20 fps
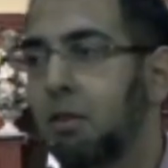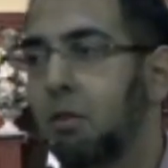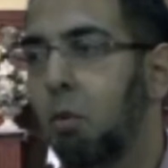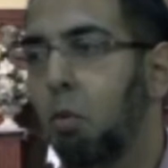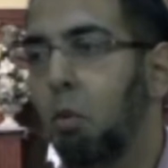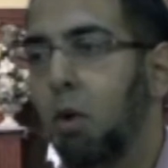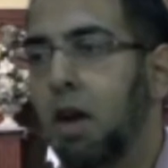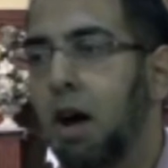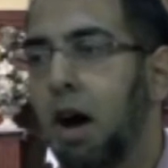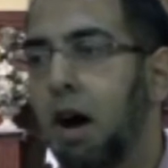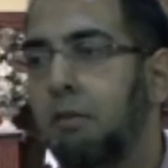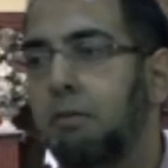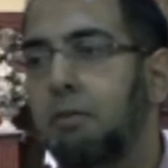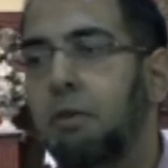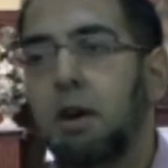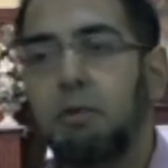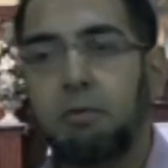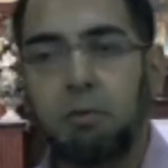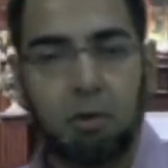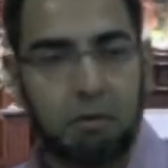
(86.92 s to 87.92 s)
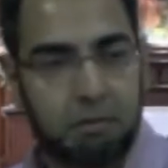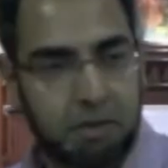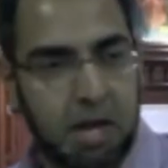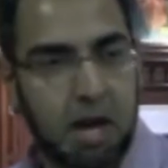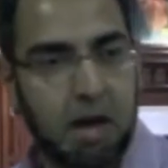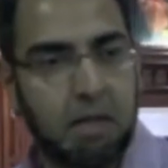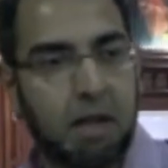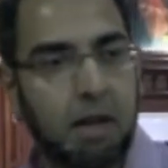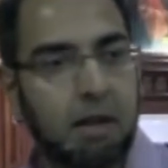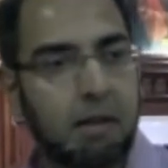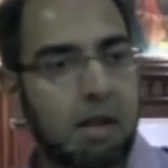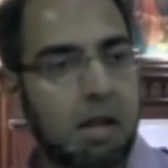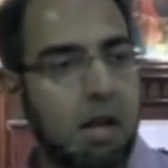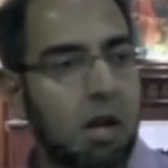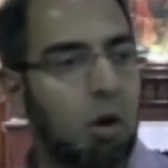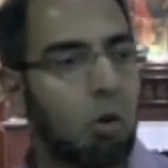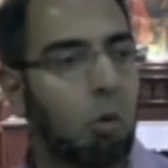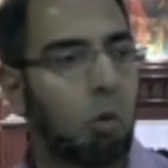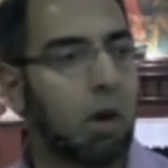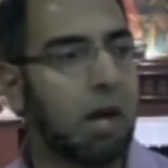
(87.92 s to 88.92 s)
We are fearful of the other.
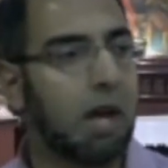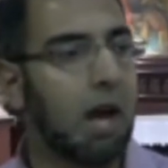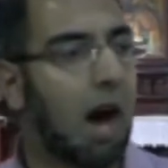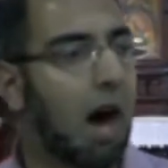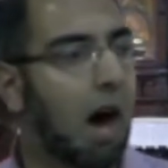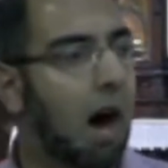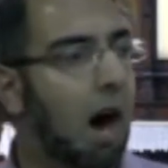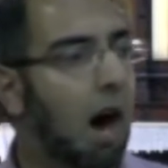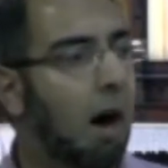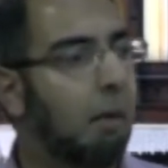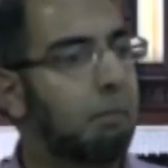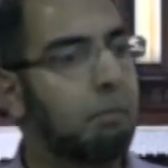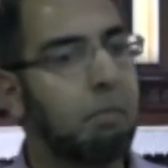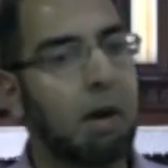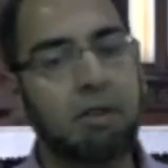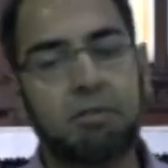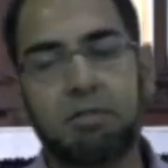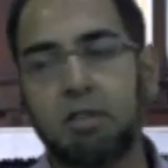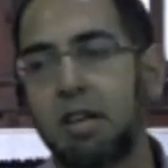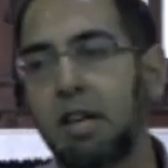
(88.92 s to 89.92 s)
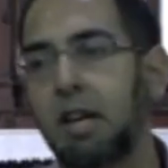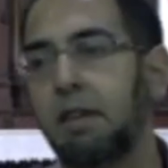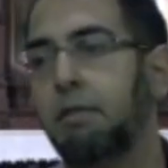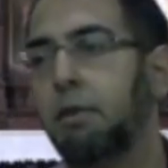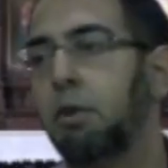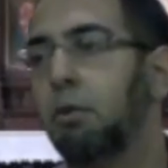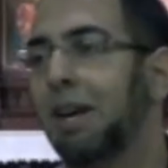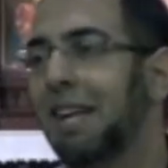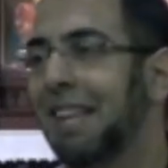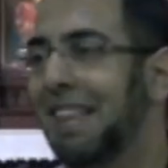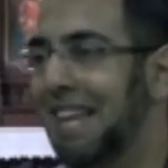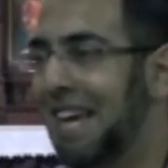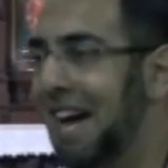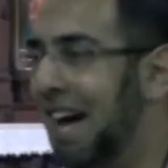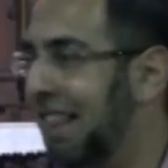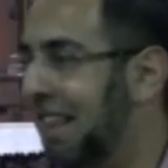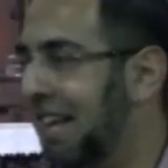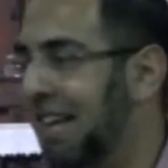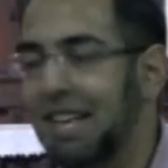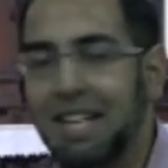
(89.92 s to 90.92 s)
We are basically viewing the
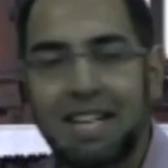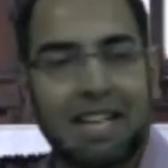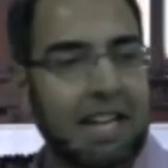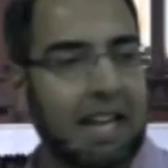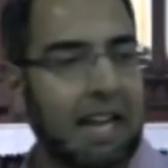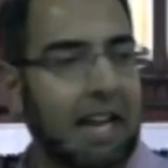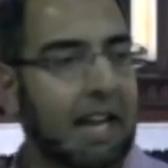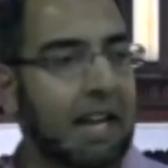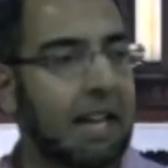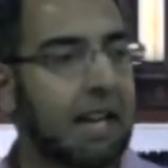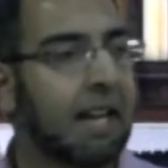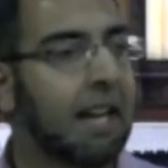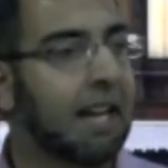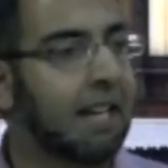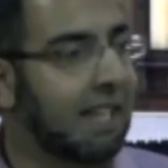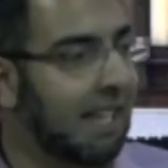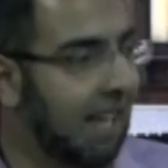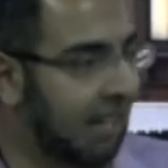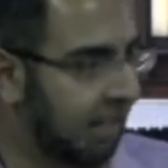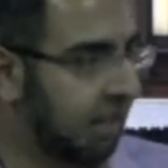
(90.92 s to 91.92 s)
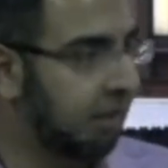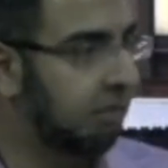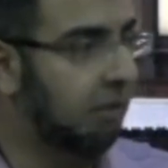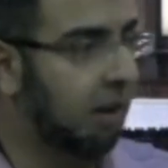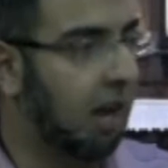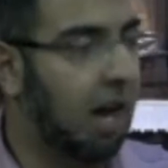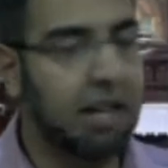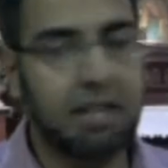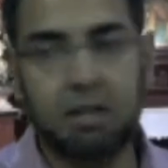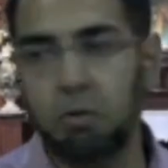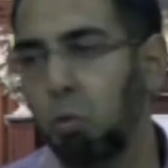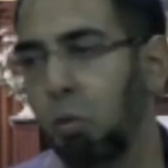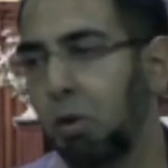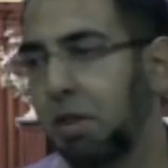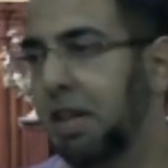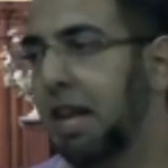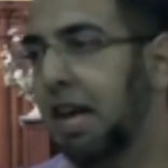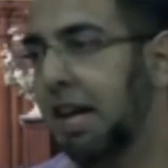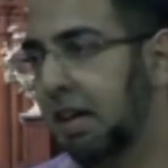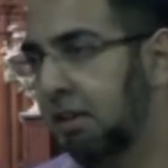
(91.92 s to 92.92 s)
other in negative light
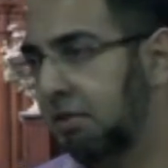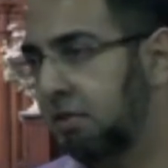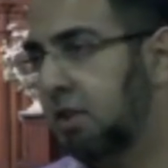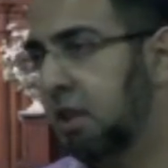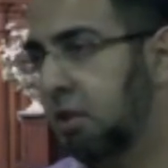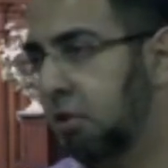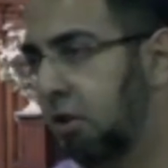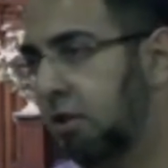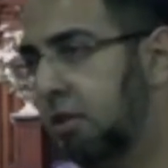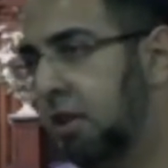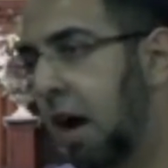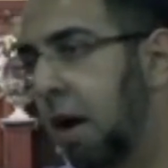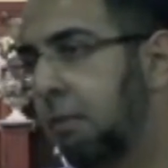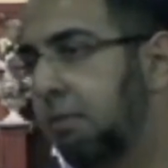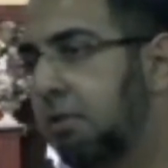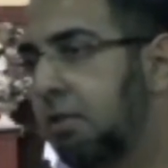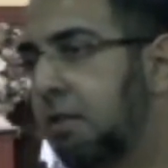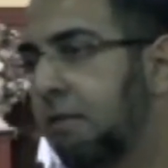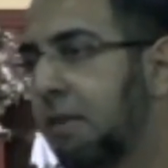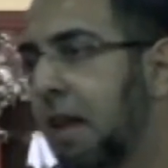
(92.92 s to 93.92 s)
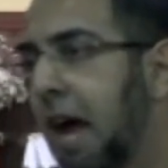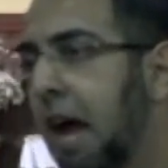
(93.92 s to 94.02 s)
with negative stereotypes.